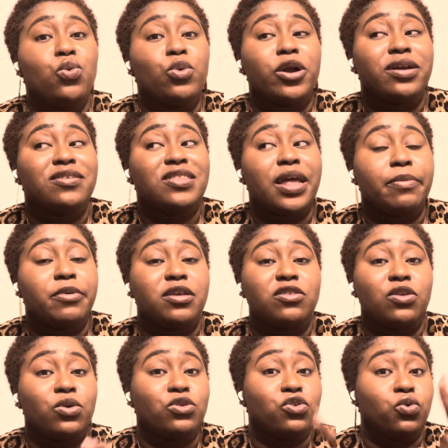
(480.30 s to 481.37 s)
were a stepping
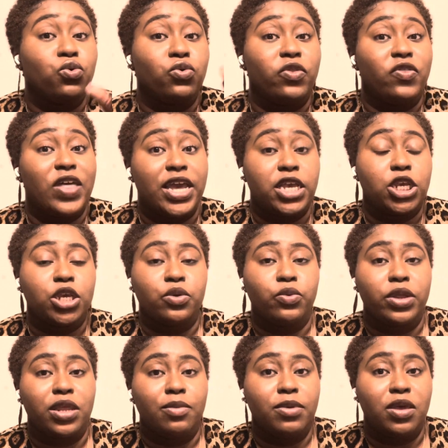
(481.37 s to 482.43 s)
stone to who they should
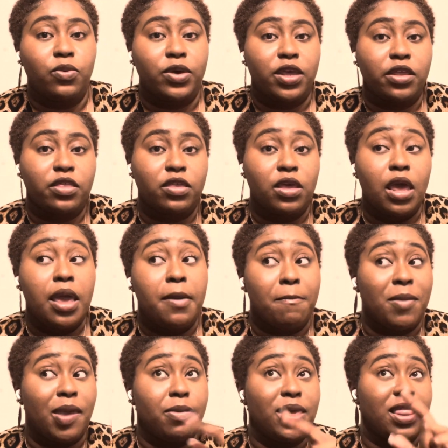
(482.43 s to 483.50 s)
really be with.
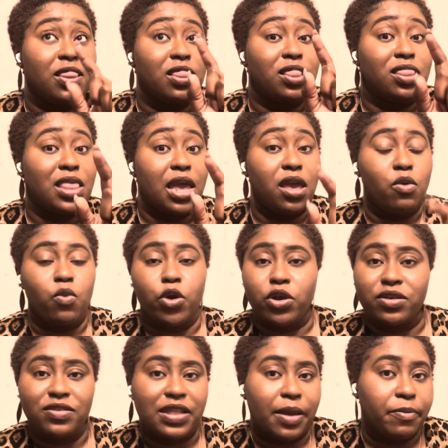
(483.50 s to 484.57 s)
Maybe they were
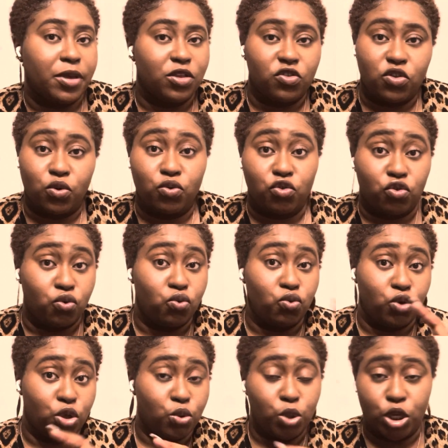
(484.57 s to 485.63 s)
a stepping stone to
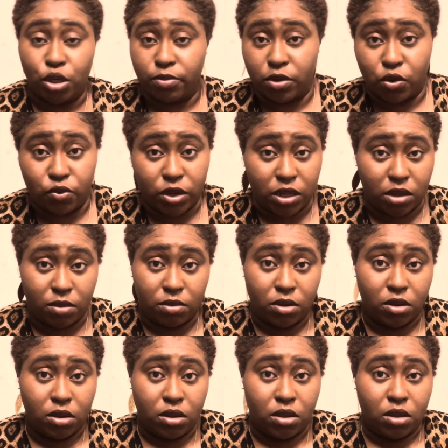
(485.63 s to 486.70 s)
who you should be really
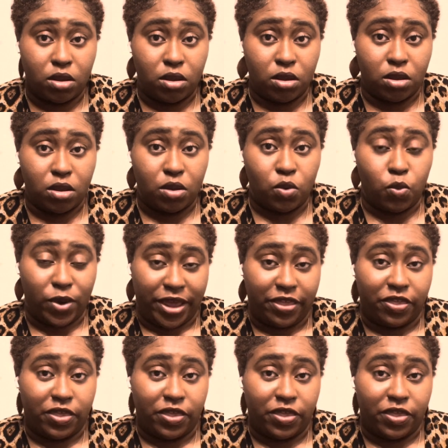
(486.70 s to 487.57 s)
with.